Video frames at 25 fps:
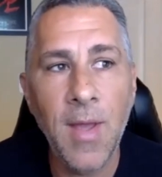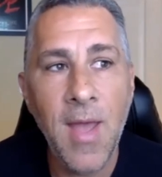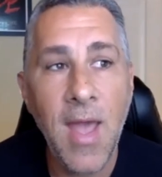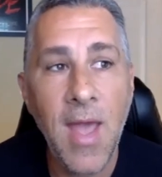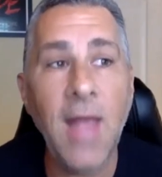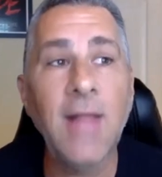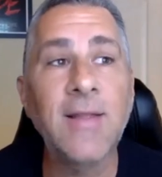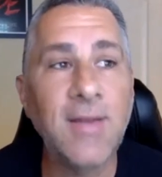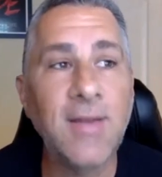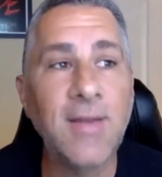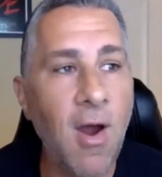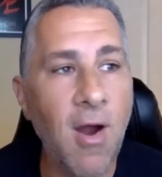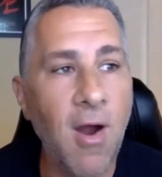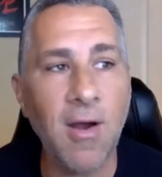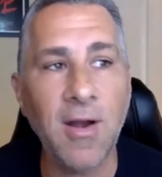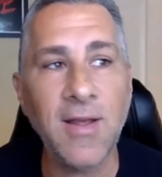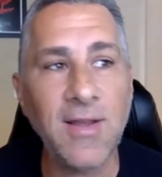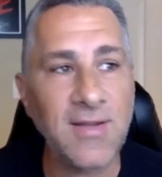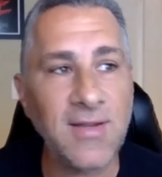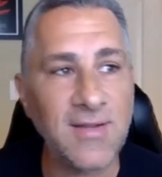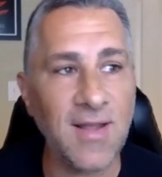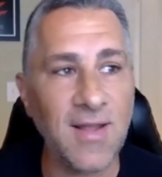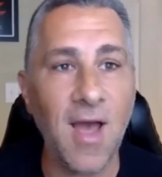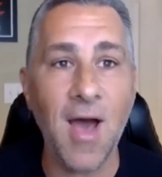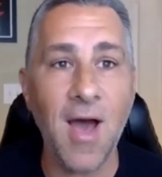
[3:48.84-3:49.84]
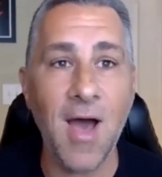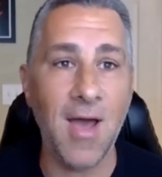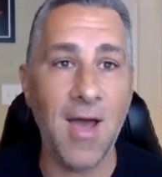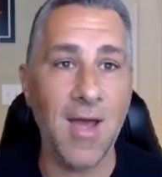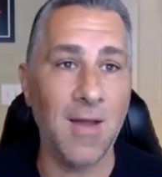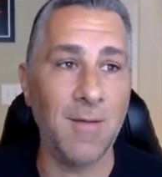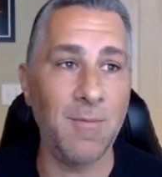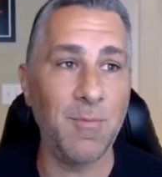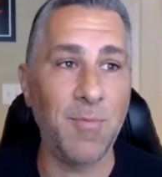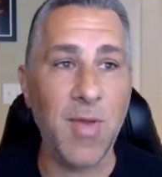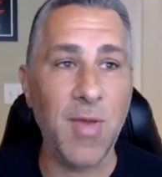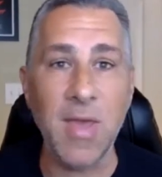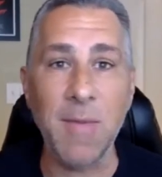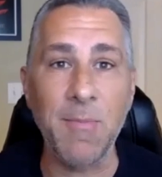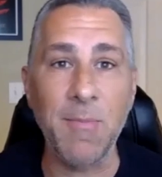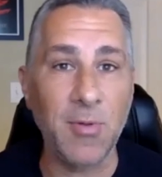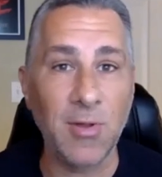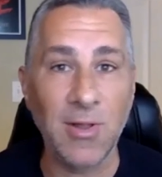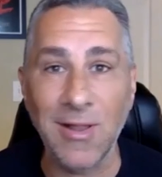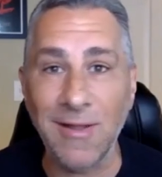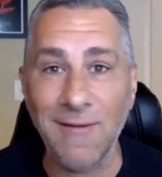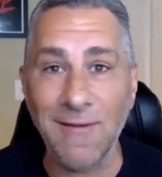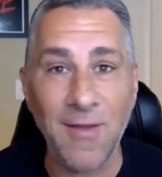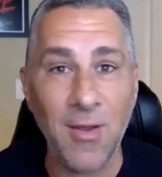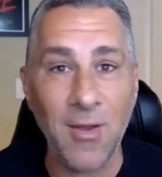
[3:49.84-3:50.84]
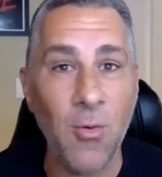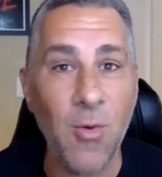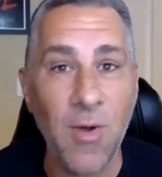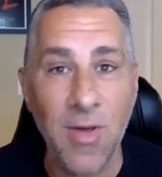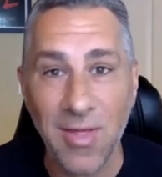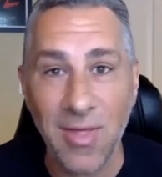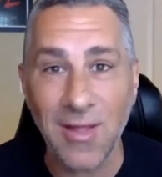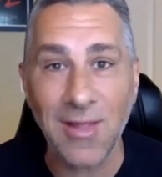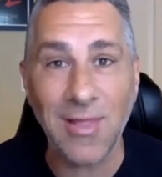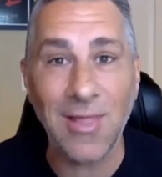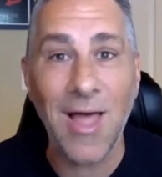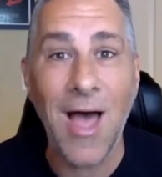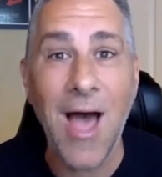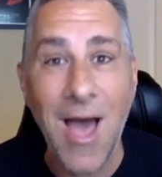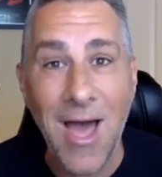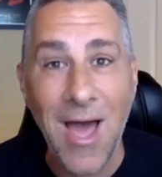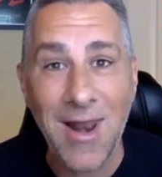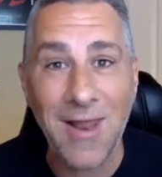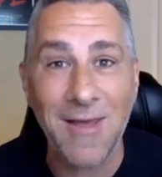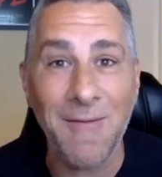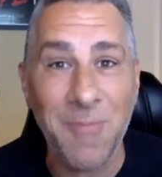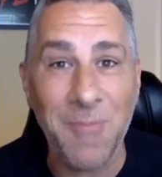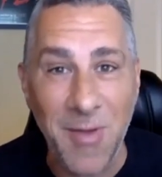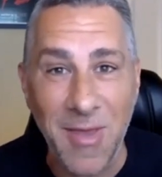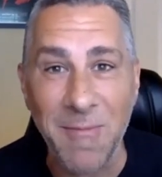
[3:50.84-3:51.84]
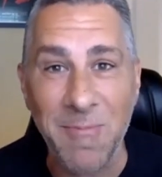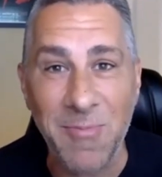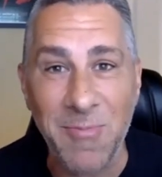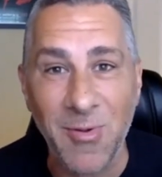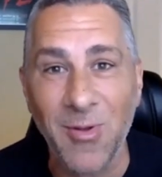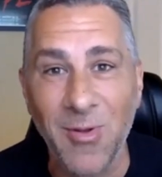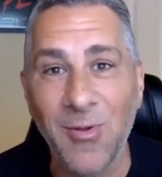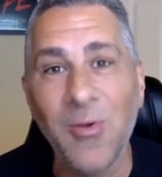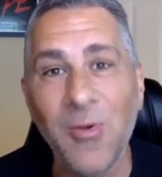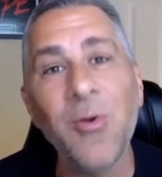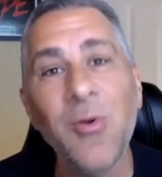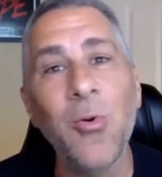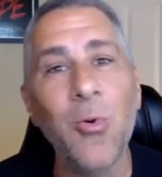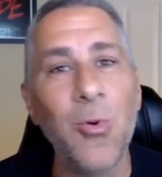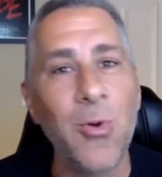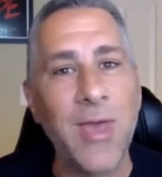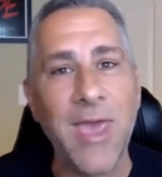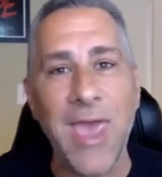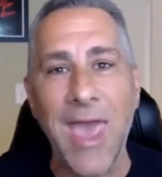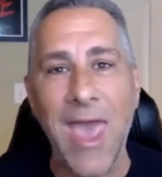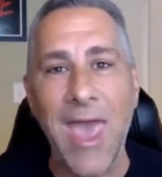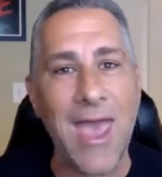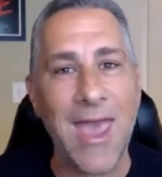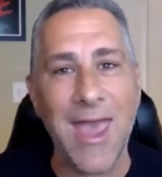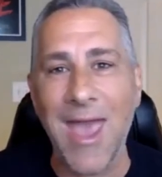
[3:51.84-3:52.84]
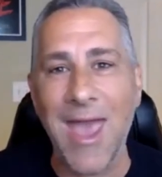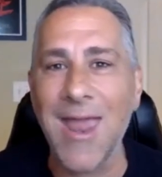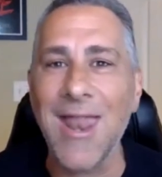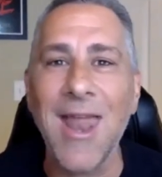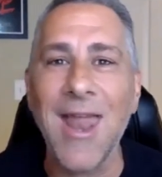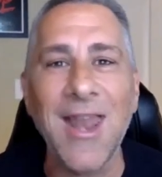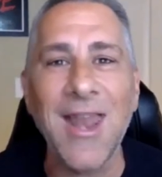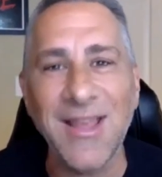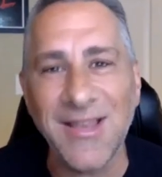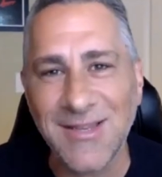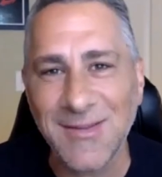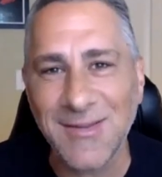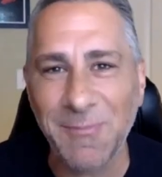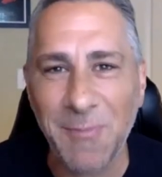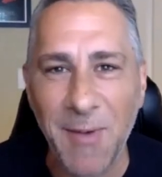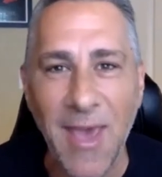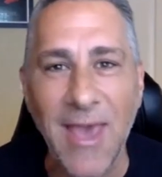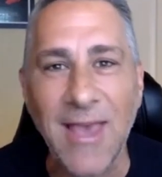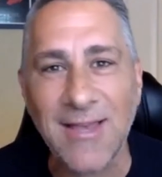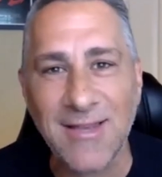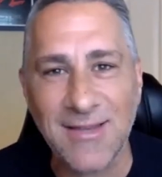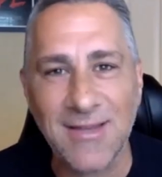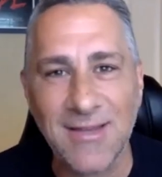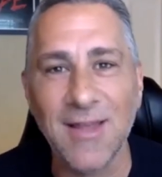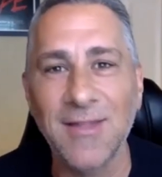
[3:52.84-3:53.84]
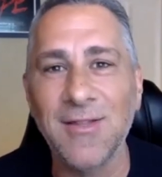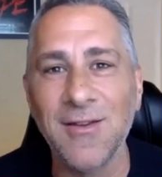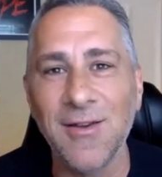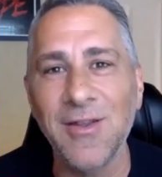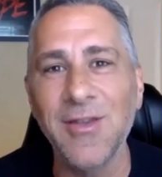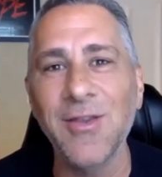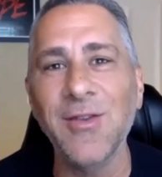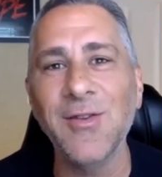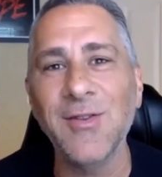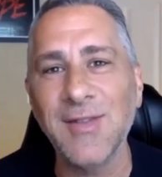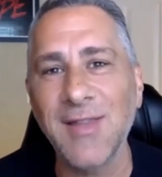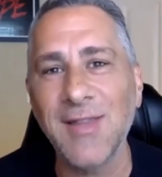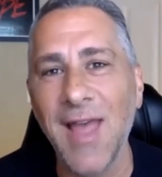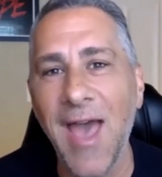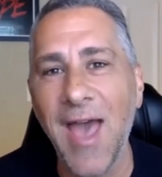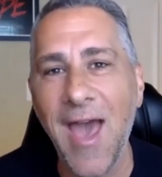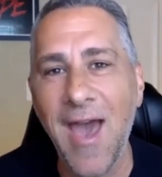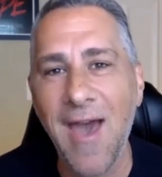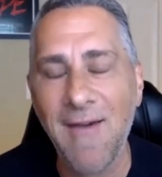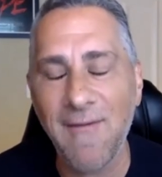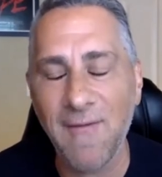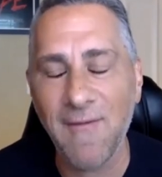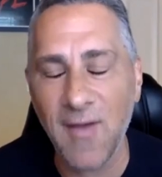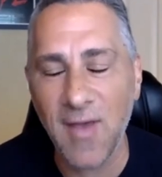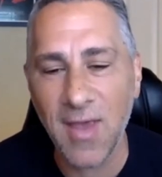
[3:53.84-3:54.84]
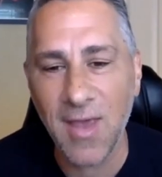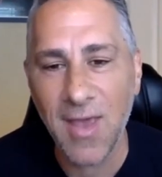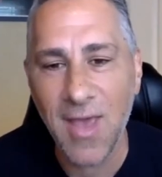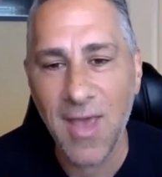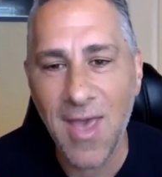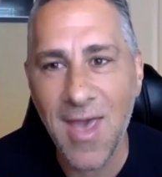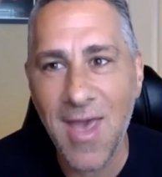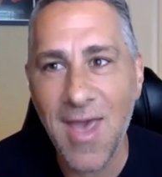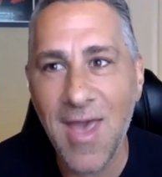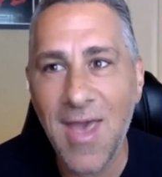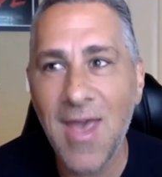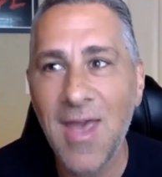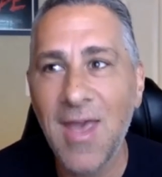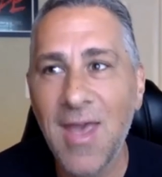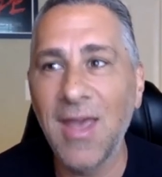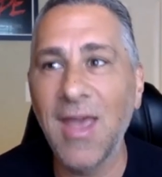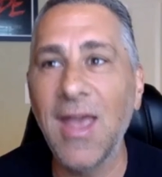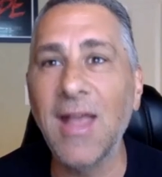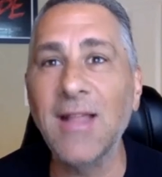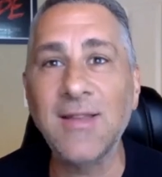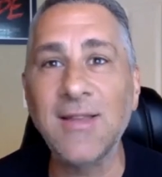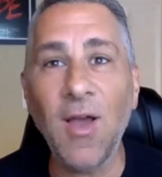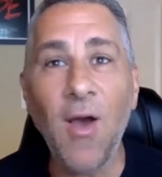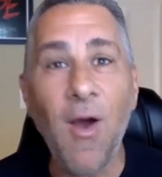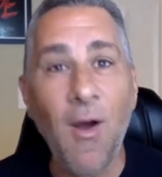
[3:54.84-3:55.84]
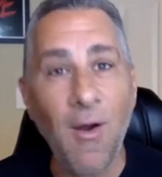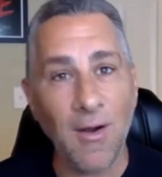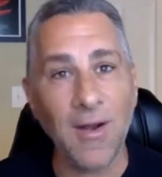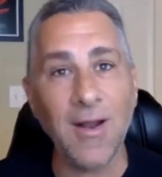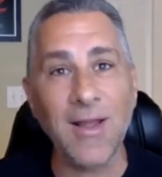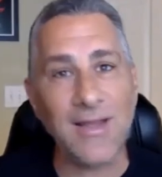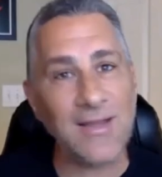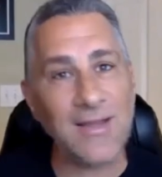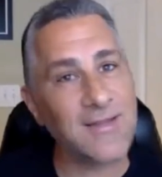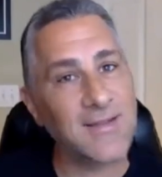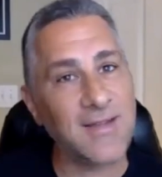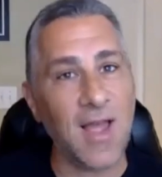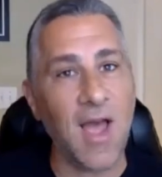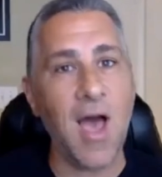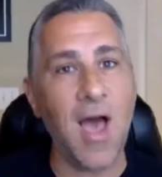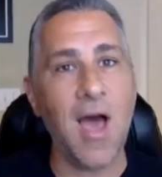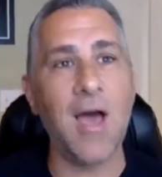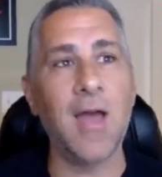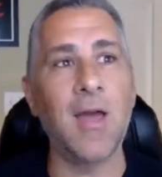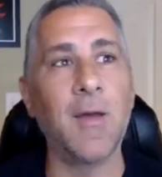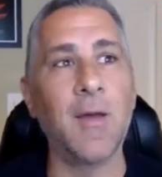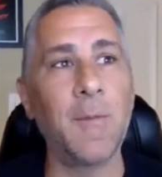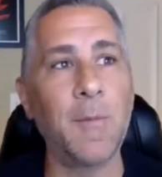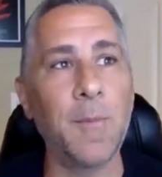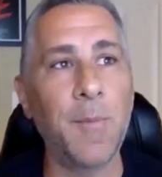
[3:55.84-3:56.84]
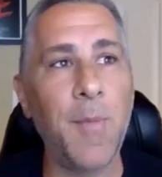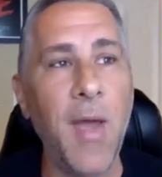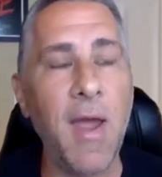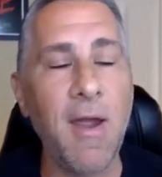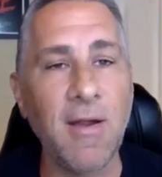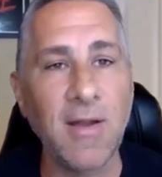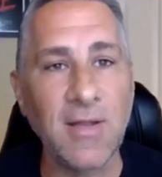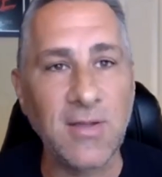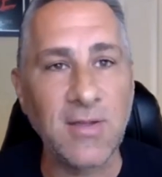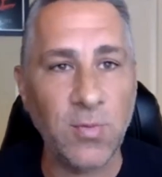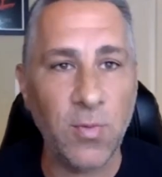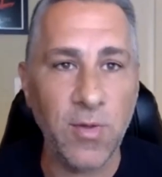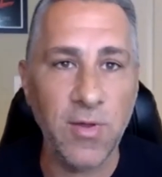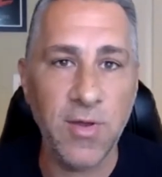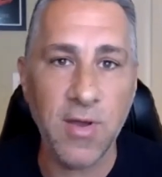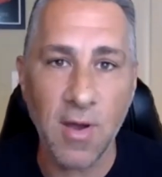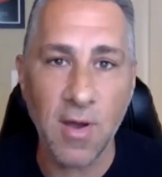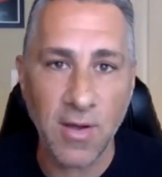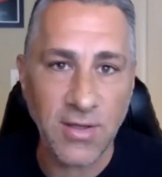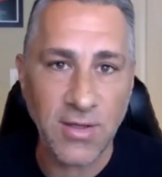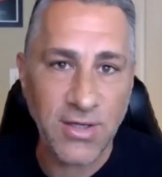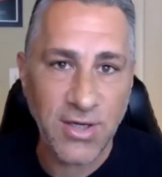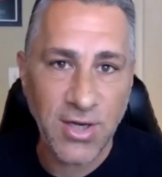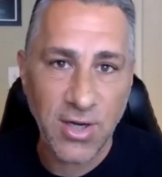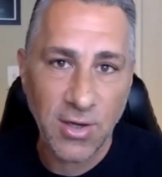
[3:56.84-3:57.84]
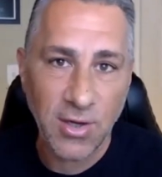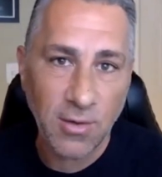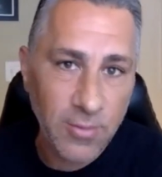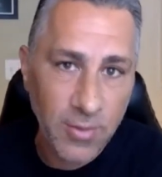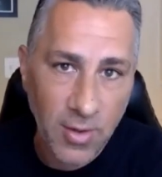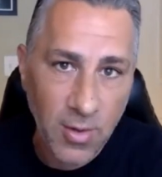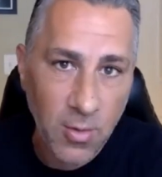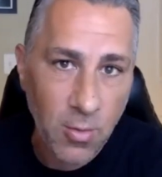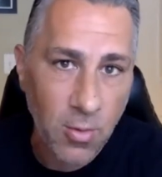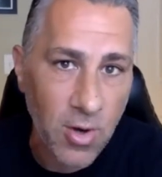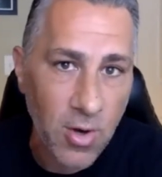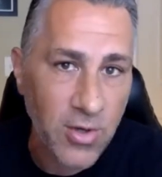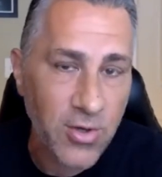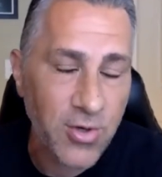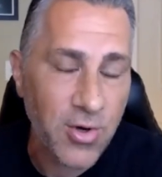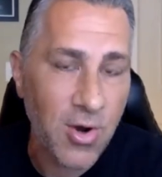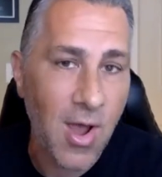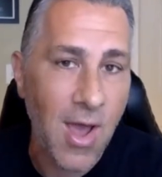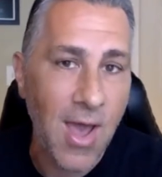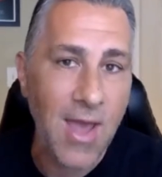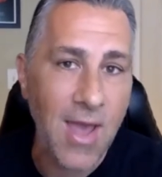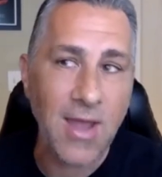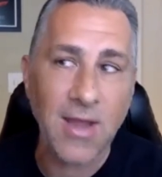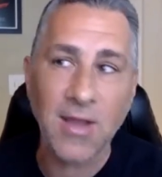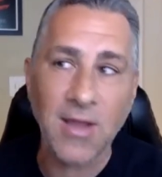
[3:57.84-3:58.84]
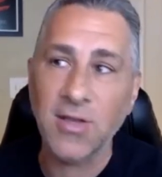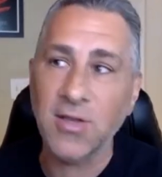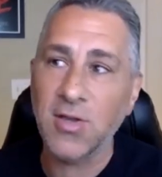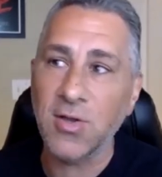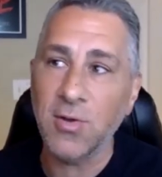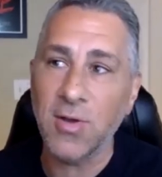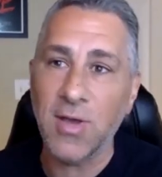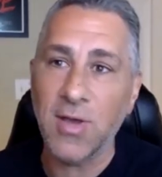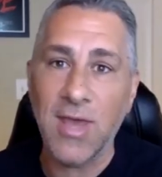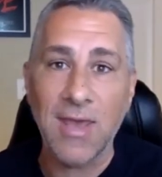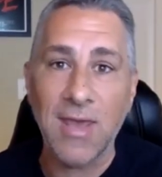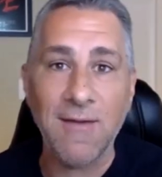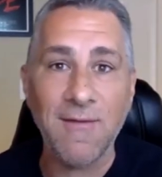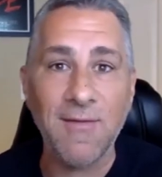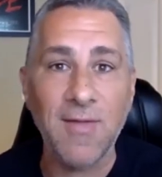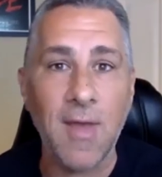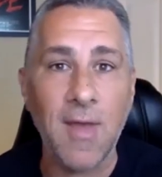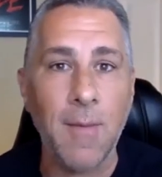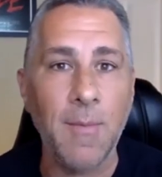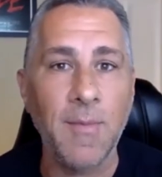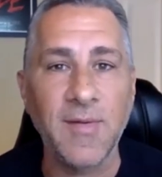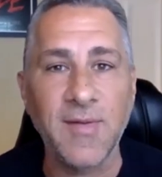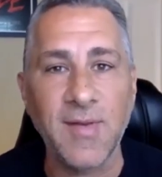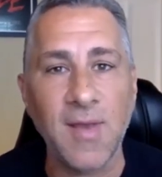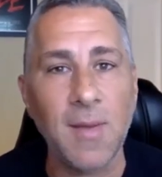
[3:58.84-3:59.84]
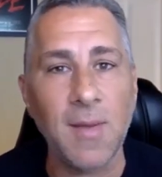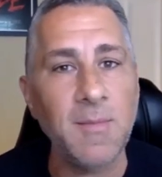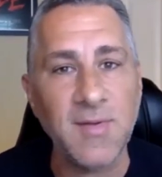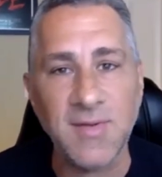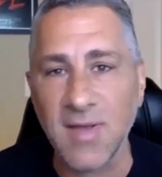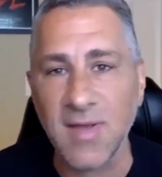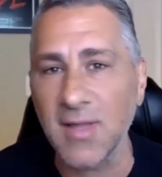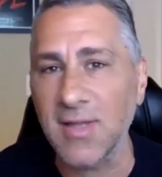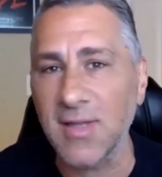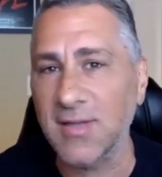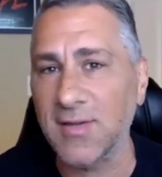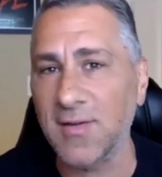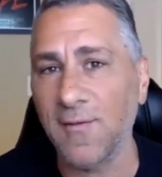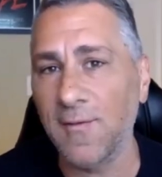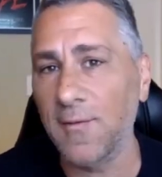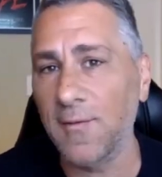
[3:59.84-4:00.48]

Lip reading: It's hardest on people living with a lot of people who can't get any space that they're used to having. It's hardest on parents with young children who are trying to give them some sense of